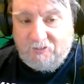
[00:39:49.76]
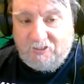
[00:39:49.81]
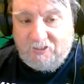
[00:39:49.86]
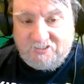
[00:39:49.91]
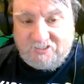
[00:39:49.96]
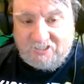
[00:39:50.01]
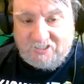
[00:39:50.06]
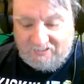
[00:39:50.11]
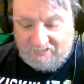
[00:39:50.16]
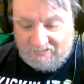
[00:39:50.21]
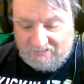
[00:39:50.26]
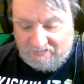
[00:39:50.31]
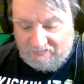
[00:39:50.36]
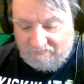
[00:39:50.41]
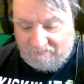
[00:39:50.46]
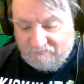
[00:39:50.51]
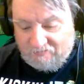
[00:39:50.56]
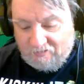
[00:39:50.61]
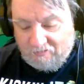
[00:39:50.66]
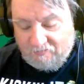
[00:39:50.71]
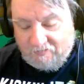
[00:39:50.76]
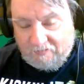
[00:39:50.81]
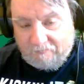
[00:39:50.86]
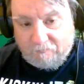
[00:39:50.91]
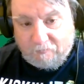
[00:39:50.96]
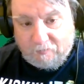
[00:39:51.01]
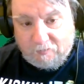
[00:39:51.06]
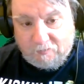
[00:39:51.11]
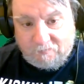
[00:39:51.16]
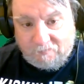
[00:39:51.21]
because I didn't even know they
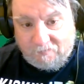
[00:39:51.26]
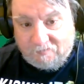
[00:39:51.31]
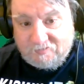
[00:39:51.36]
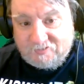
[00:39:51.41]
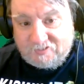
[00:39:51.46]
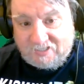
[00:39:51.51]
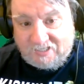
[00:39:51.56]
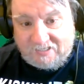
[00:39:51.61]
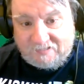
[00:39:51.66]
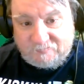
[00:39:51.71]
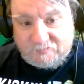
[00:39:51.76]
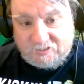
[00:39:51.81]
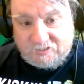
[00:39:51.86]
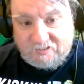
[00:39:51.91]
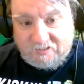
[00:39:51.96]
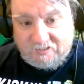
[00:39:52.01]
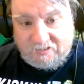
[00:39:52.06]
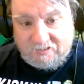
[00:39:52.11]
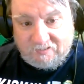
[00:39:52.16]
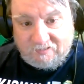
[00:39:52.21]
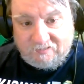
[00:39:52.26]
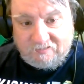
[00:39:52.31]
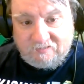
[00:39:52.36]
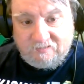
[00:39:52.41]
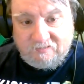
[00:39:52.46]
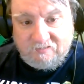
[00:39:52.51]
were closed captioning it.